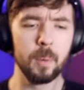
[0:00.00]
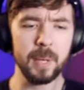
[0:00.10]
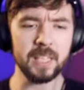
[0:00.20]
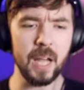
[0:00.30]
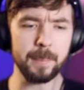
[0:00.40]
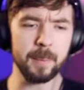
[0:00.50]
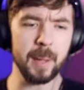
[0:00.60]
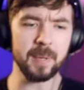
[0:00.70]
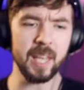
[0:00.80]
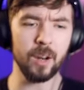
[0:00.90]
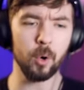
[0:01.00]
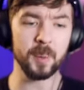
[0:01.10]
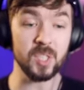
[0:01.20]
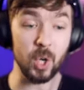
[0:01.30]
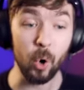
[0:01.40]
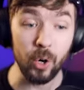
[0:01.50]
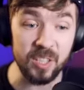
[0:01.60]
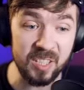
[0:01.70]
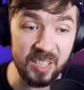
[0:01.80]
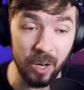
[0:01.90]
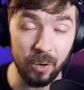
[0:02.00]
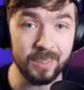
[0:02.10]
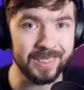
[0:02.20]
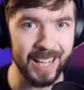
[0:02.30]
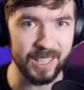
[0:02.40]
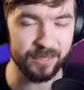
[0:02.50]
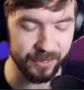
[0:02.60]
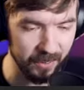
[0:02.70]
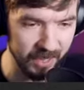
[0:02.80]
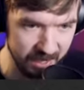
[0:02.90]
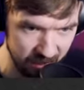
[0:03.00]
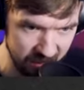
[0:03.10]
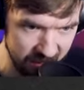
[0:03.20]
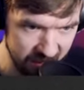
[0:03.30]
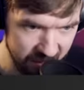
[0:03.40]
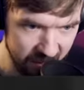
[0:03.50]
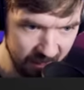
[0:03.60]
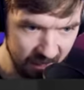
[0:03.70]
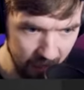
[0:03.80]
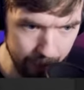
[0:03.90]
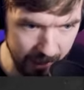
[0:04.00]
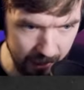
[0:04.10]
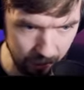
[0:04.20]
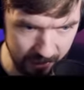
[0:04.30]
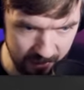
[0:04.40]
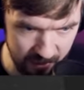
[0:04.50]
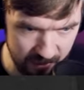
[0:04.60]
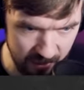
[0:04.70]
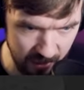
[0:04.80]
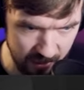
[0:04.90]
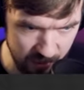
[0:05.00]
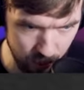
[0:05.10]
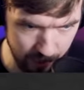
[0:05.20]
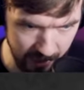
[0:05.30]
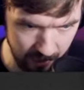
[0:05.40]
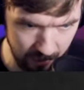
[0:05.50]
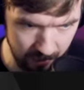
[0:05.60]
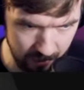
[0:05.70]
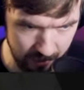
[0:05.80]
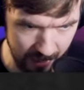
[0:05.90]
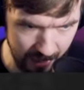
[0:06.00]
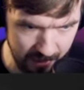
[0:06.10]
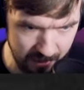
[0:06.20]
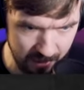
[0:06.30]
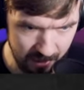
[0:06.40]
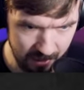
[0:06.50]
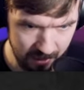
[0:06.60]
Big diaper baby can't open doors though. That's very good. Am I correct in, in assuming that